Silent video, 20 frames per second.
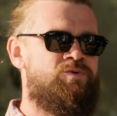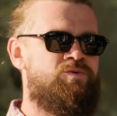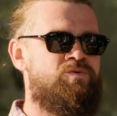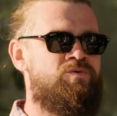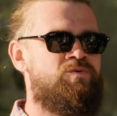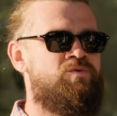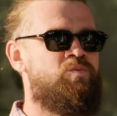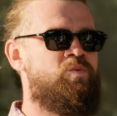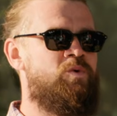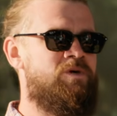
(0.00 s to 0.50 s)
to
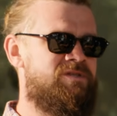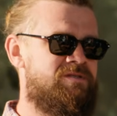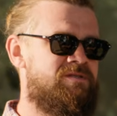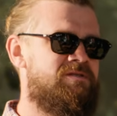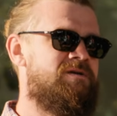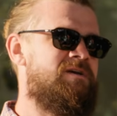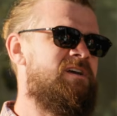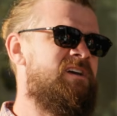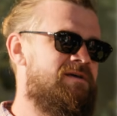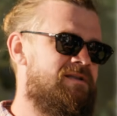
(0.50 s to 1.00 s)
what
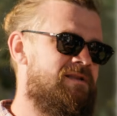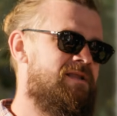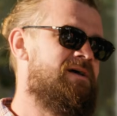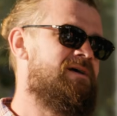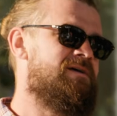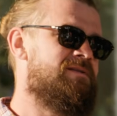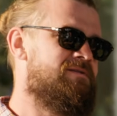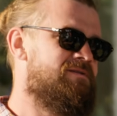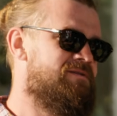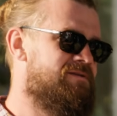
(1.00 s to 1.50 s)

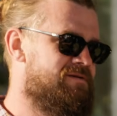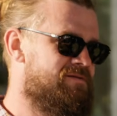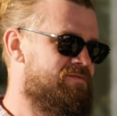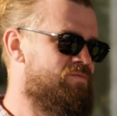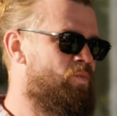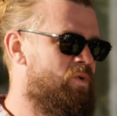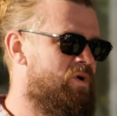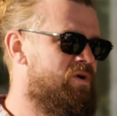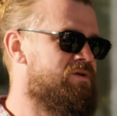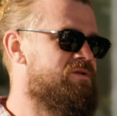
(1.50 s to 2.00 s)
client
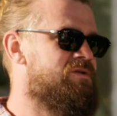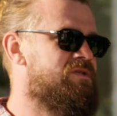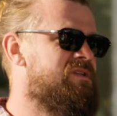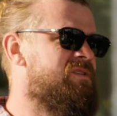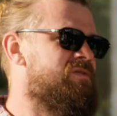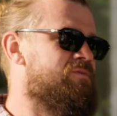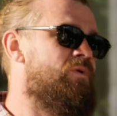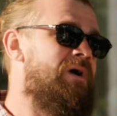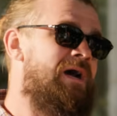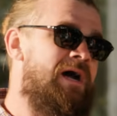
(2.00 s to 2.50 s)
want,
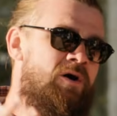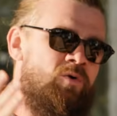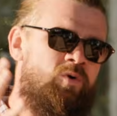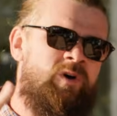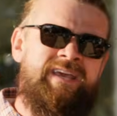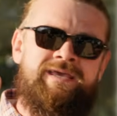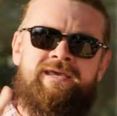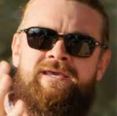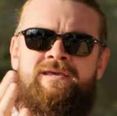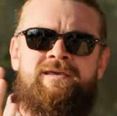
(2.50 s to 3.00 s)
how
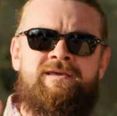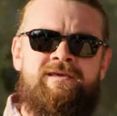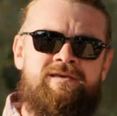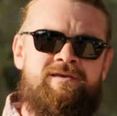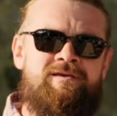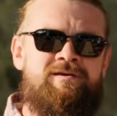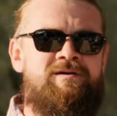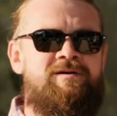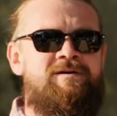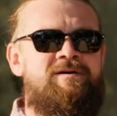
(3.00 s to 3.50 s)

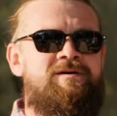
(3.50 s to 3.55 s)
he